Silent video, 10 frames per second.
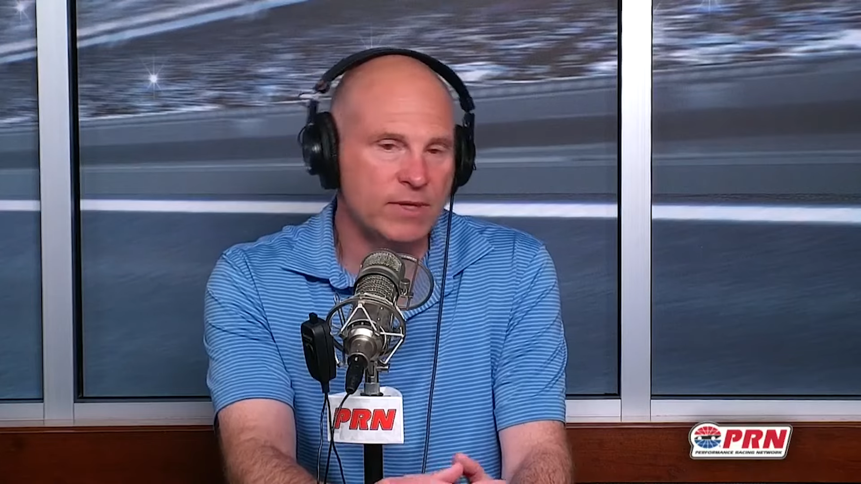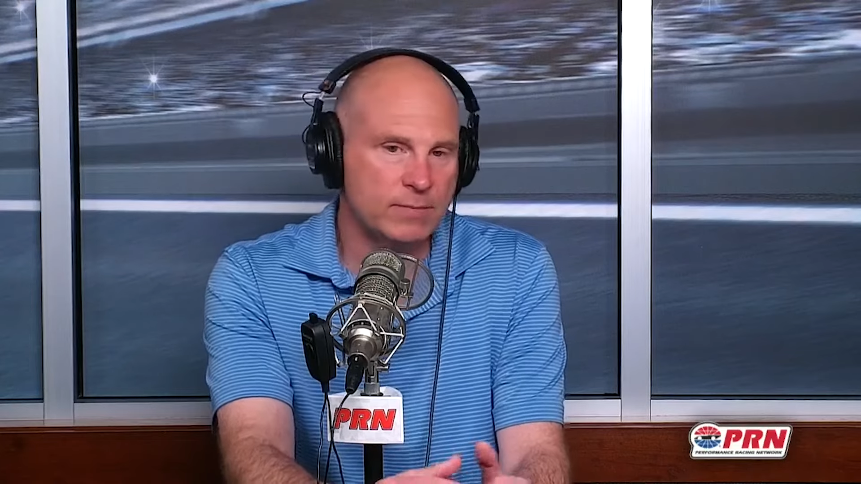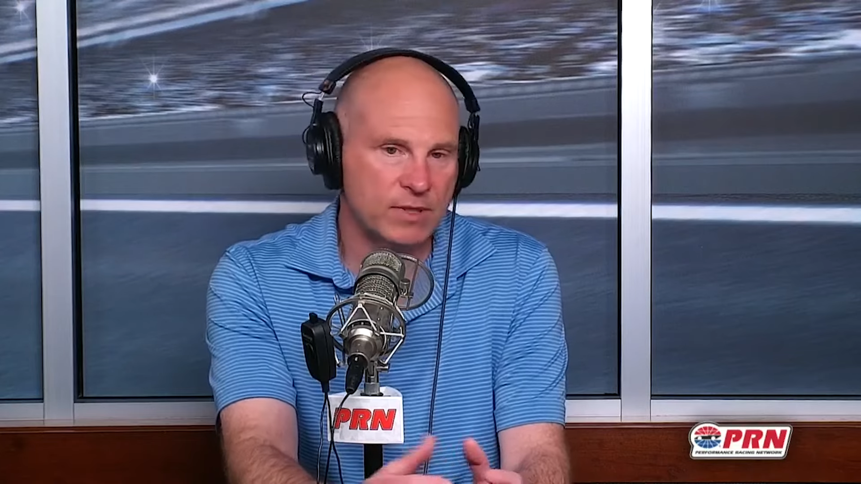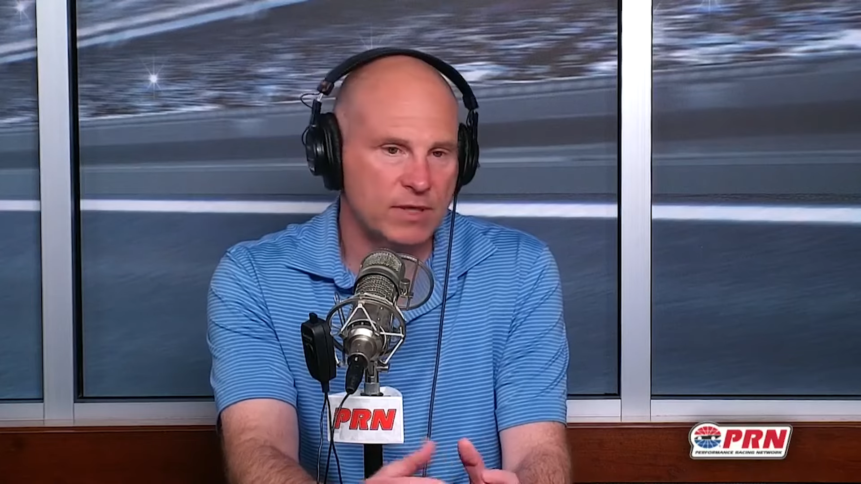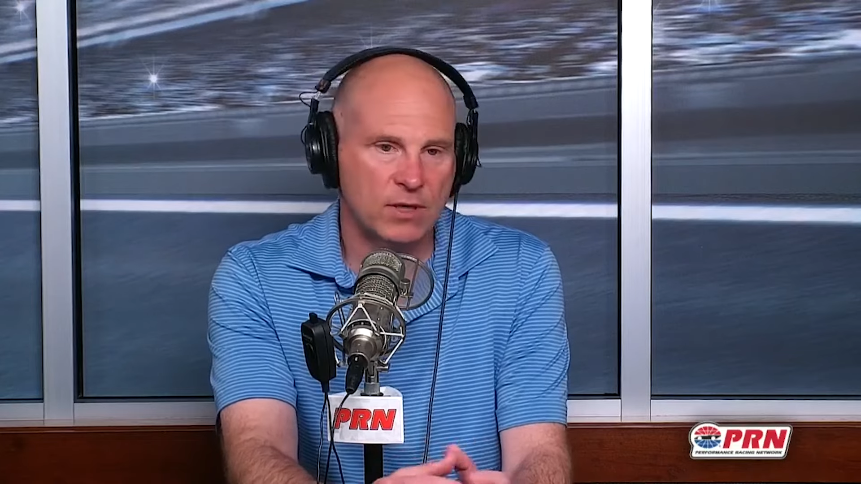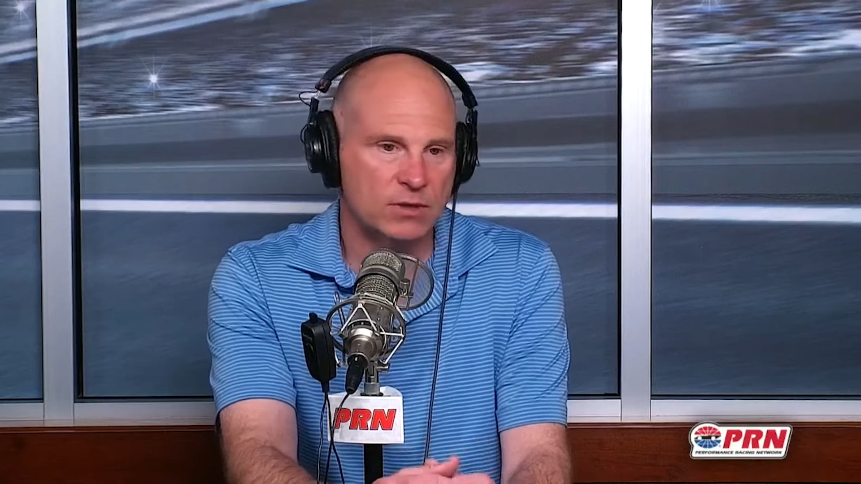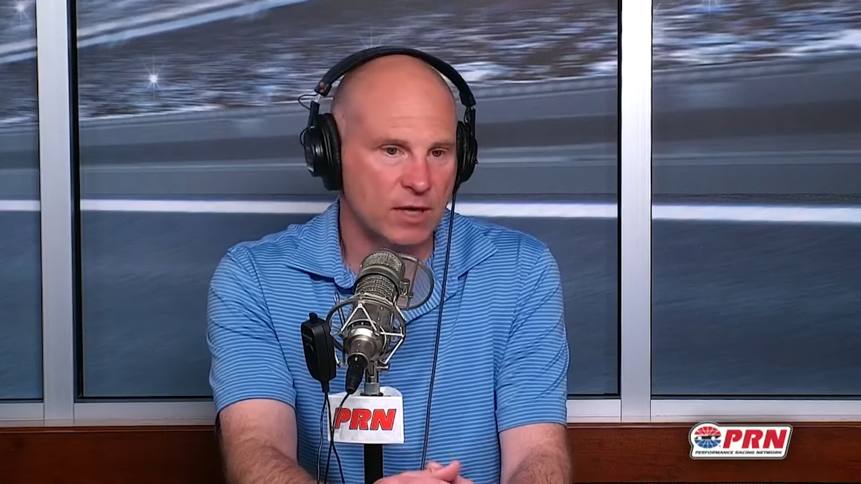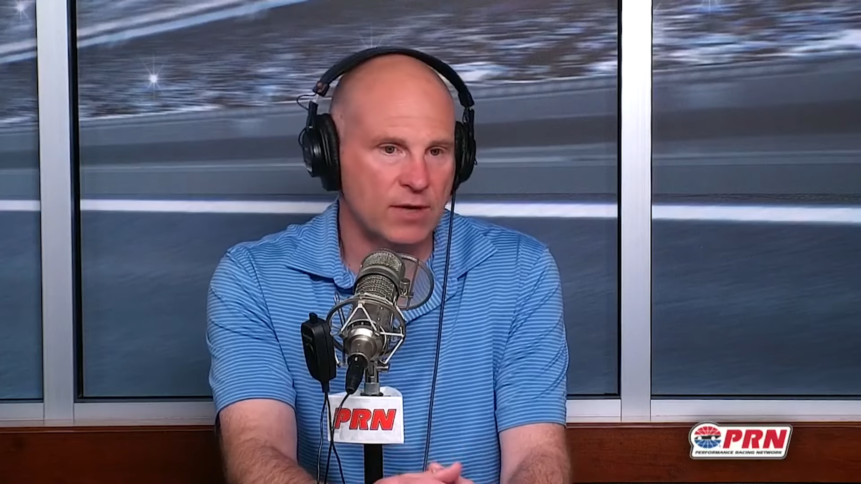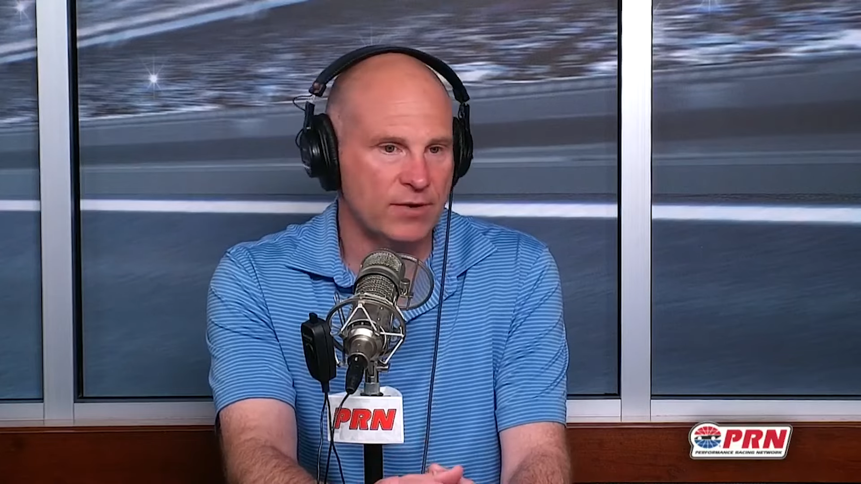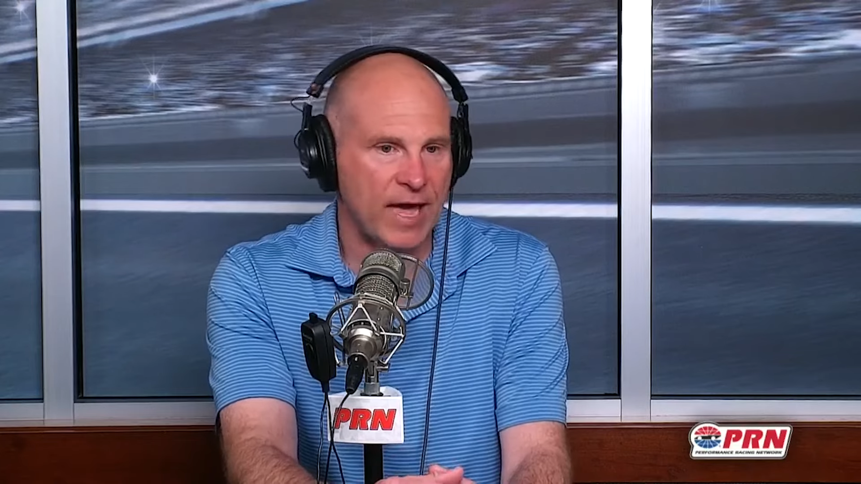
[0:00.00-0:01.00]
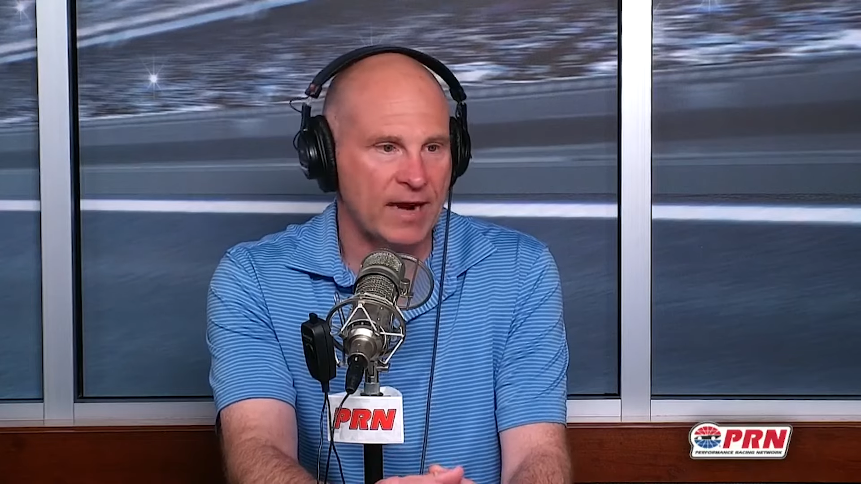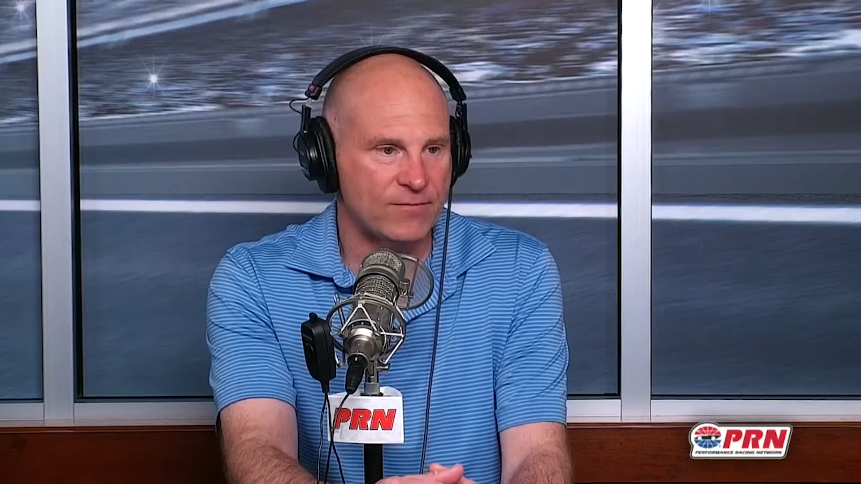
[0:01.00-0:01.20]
But there's little doubt.